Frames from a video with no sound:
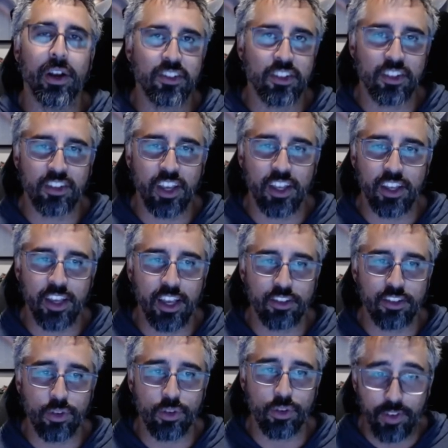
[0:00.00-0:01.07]
six eighty S
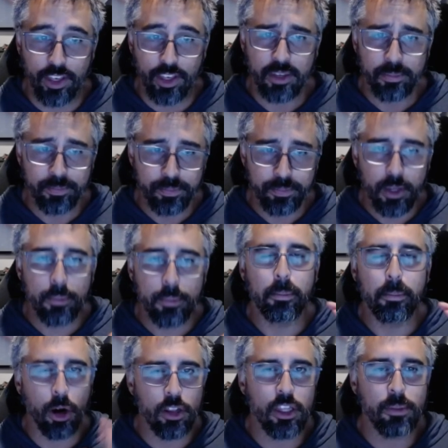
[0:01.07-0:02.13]
U V,
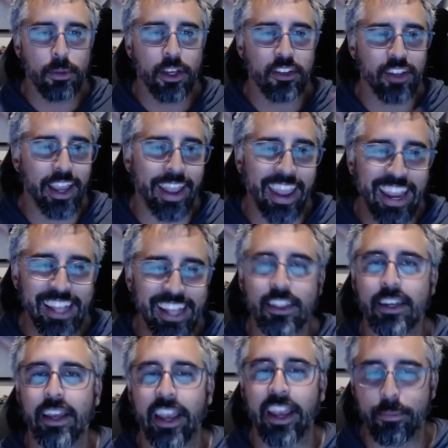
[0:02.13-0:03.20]
partly because I hate the
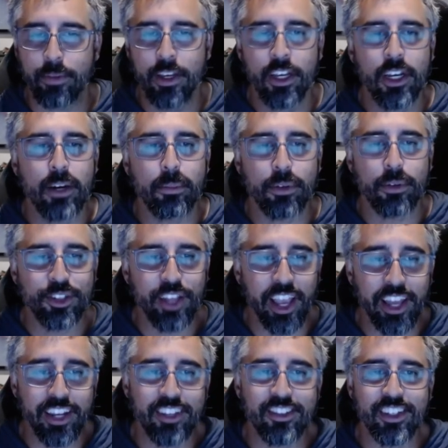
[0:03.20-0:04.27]
name.
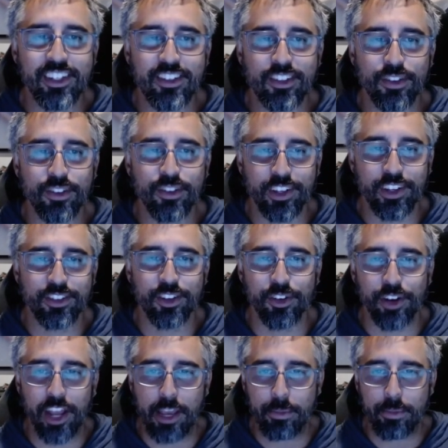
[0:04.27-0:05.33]
Mercedes needs to fix their
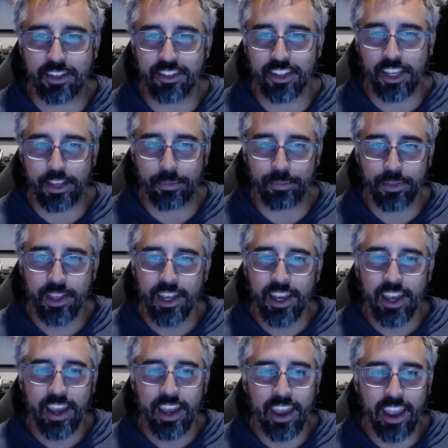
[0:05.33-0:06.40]
naming scheme,
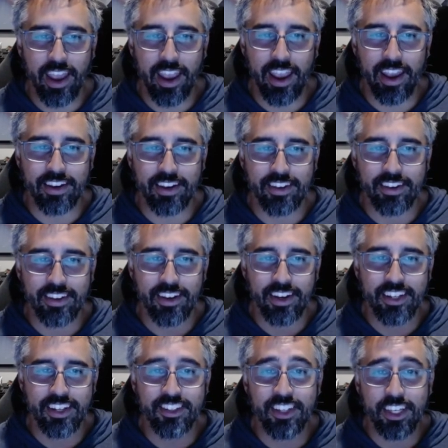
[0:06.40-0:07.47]
and
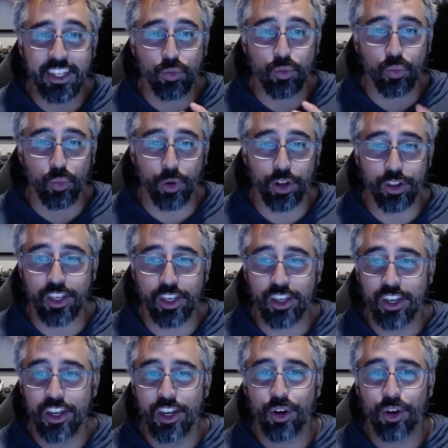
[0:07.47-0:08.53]
because it gets really,
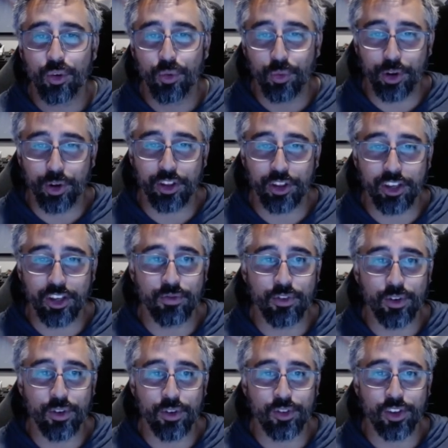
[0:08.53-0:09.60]
really
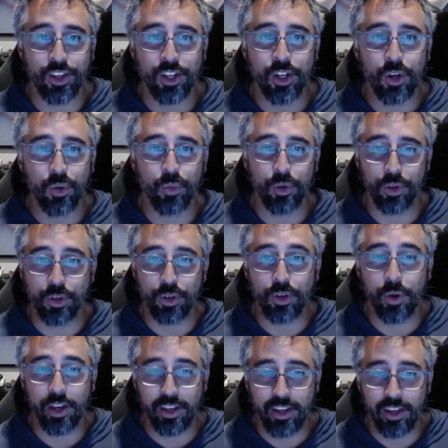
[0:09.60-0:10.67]
confusing really
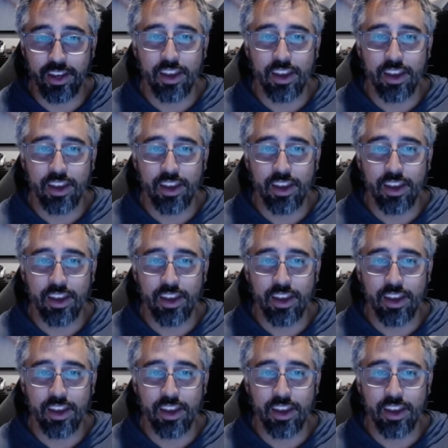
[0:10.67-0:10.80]
quick.